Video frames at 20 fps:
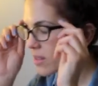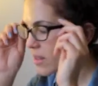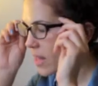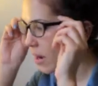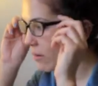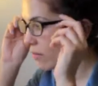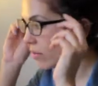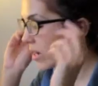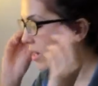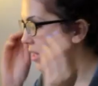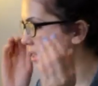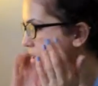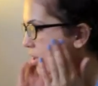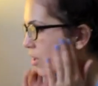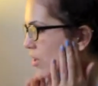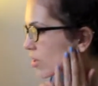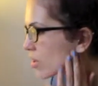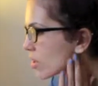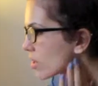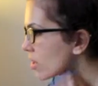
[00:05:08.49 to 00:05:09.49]
They're really
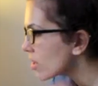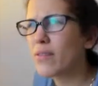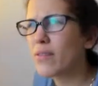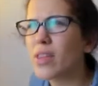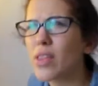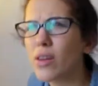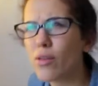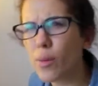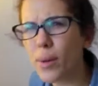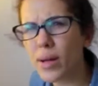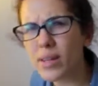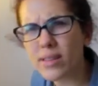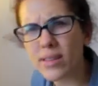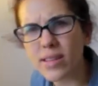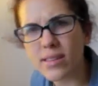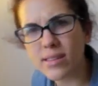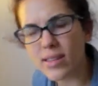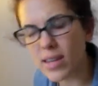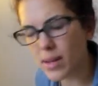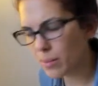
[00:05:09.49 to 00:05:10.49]
good, and they're about
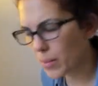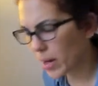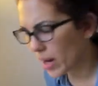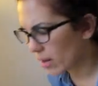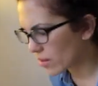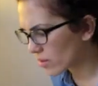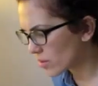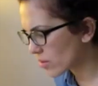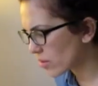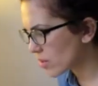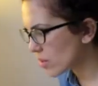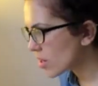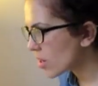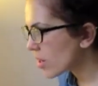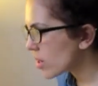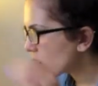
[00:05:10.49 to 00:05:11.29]
£16.